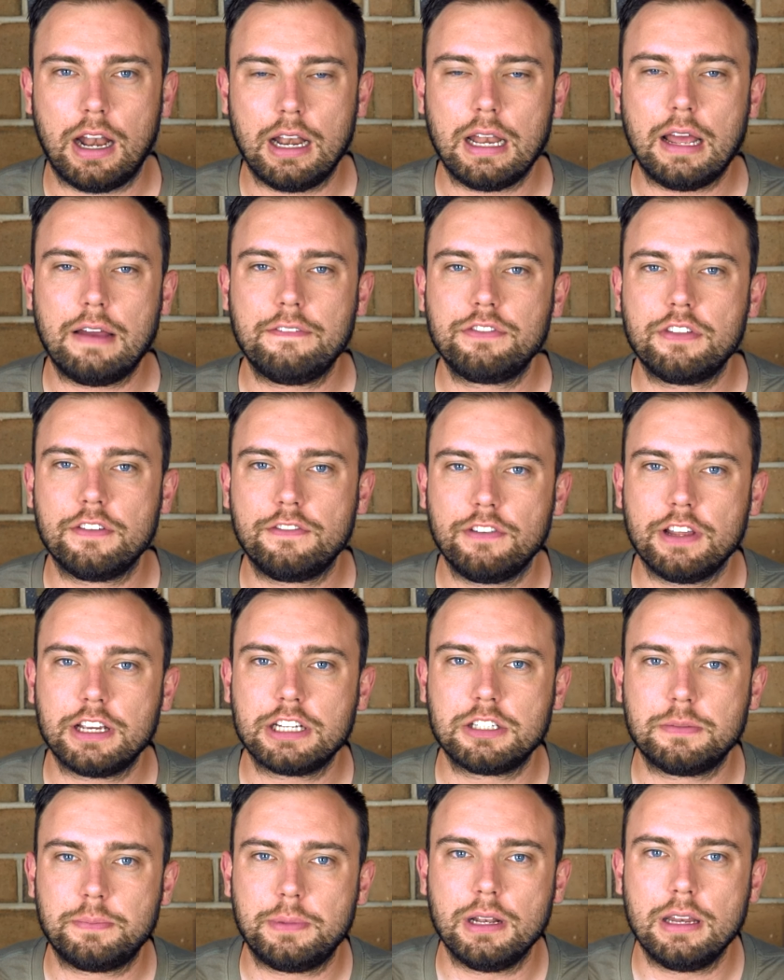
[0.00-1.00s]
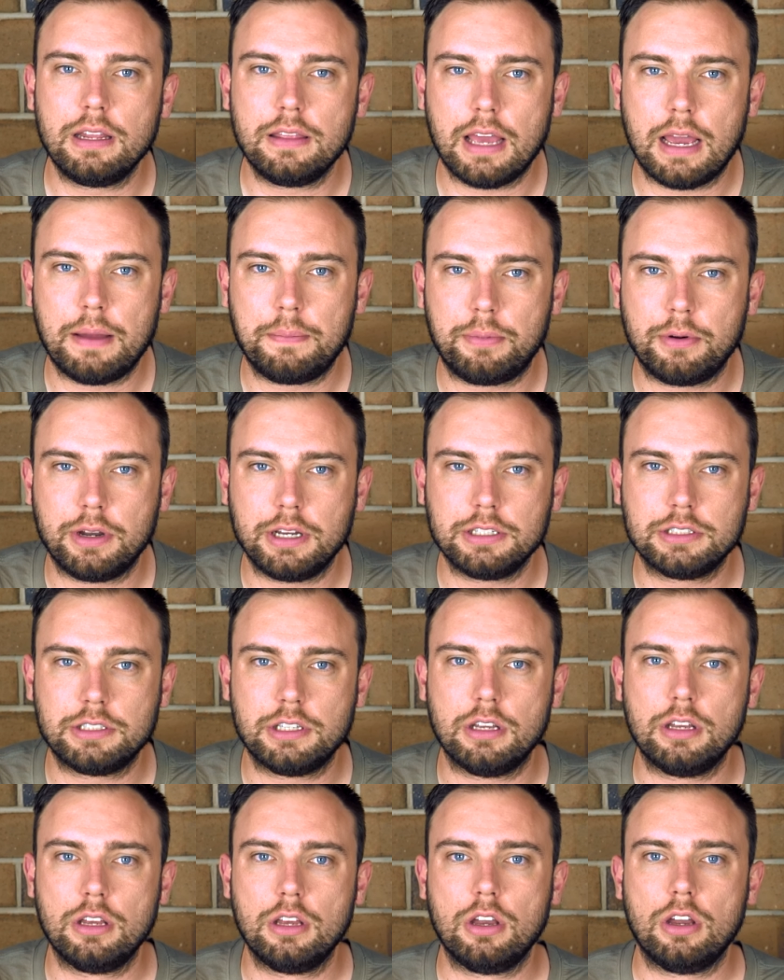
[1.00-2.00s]
I love the flexibility that brings
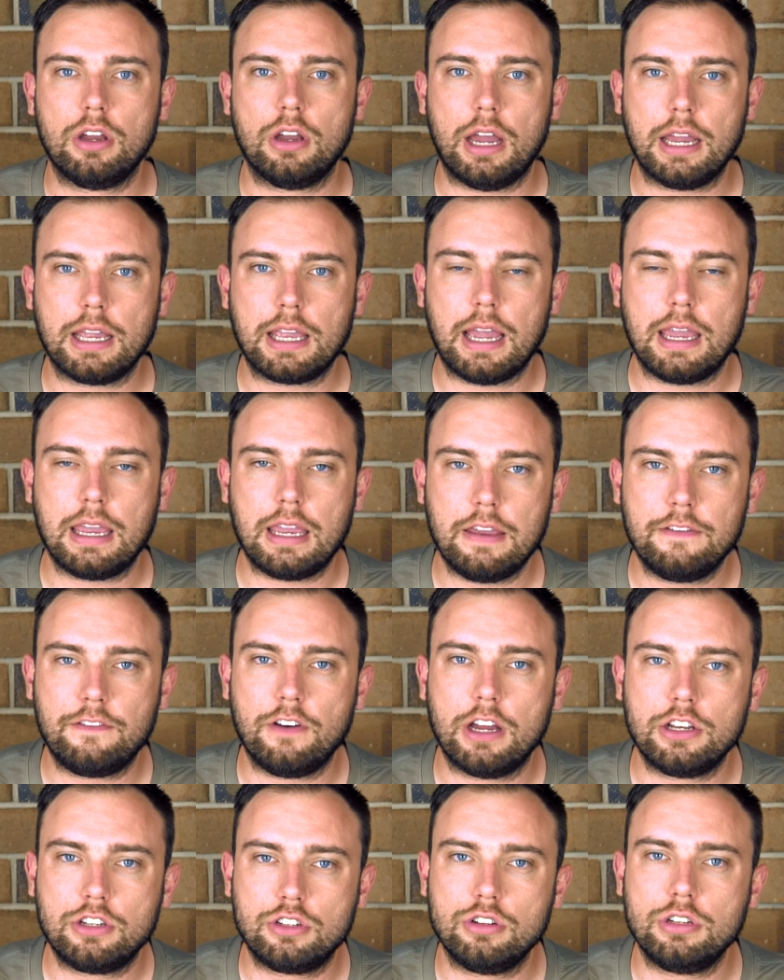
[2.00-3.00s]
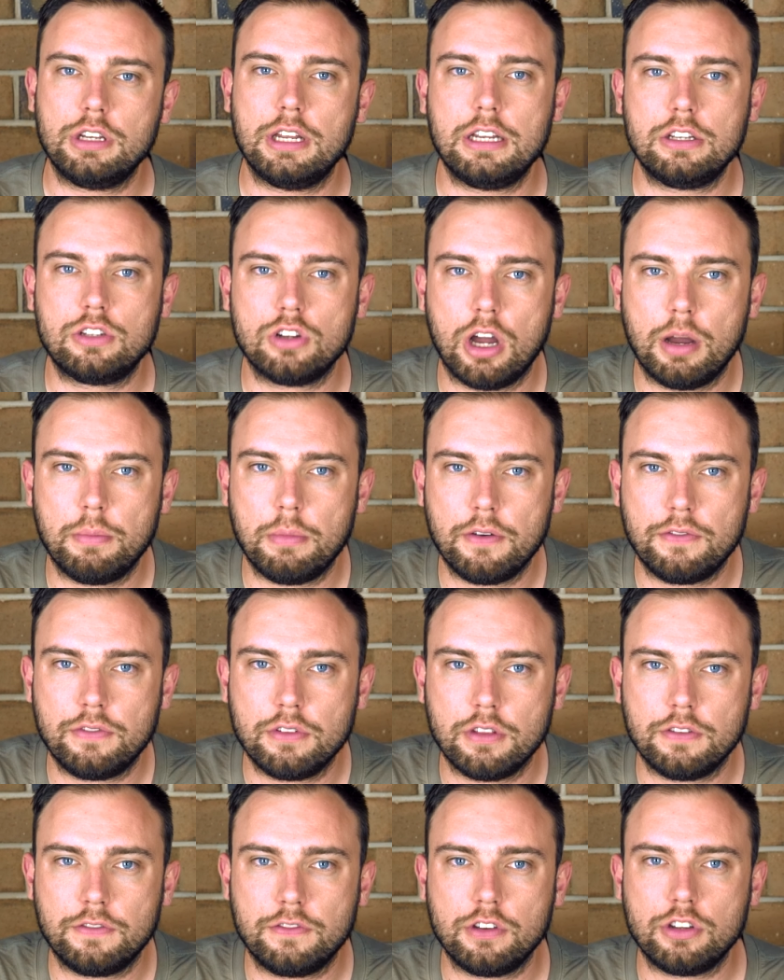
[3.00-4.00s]
that, okay, if I do need time off
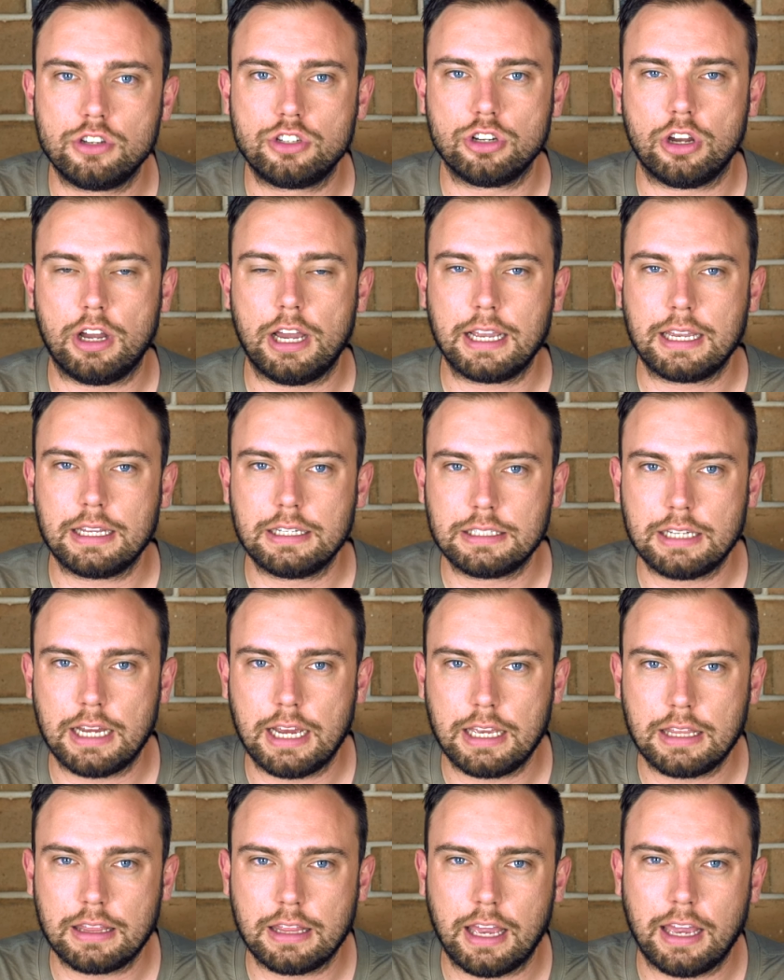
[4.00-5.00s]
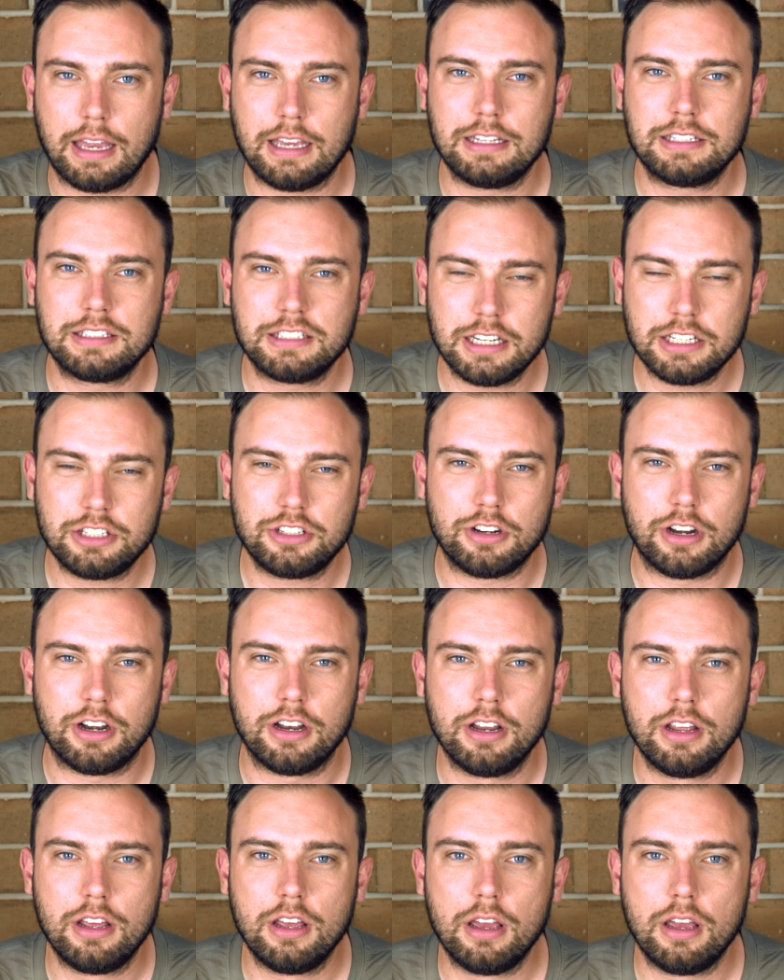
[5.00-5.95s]
in the future, I can take that, et cetera.